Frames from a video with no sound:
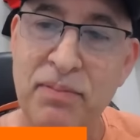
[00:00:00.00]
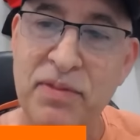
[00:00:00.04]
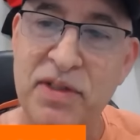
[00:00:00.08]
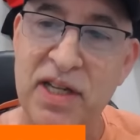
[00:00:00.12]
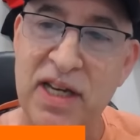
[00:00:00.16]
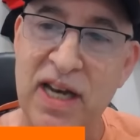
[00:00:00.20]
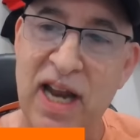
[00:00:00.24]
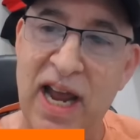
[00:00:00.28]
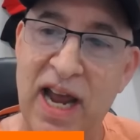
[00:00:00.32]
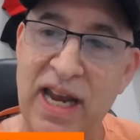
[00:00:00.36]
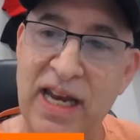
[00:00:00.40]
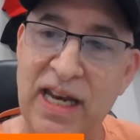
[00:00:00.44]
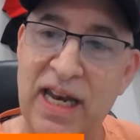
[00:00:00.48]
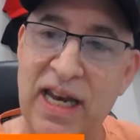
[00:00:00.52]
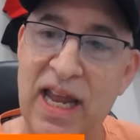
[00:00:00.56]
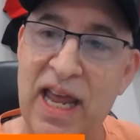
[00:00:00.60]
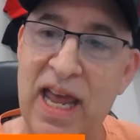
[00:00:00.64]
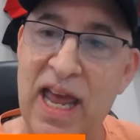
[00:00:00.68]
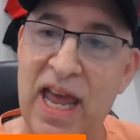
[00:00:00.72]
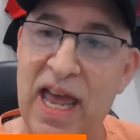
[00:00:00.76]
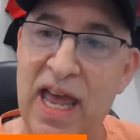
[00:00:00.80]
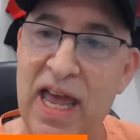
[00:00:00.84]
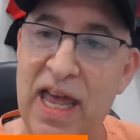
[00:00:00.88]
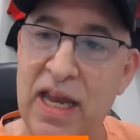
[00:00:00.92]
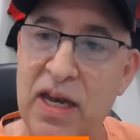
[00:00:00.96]
tonight,
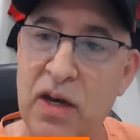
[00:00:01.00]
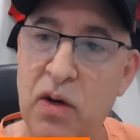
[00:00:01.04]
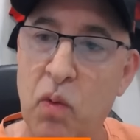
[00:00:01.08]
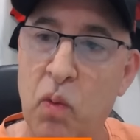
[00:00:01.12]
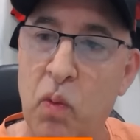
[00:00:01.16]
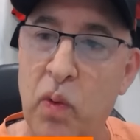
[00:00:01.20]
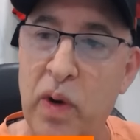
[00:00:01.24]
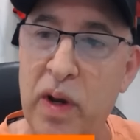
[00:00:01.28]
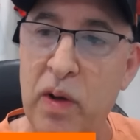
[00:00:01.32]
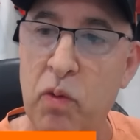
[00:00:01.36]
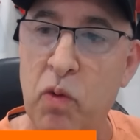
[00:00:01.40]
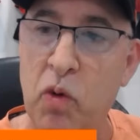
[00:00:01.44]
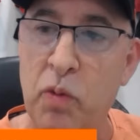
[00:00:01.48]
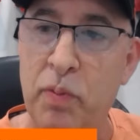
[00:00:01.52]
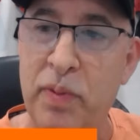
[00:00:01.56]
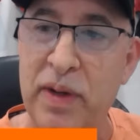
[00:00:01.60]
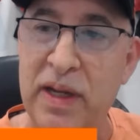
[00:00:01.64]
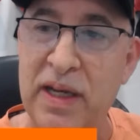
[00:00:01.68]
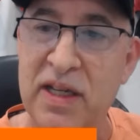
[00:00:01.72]
and we will be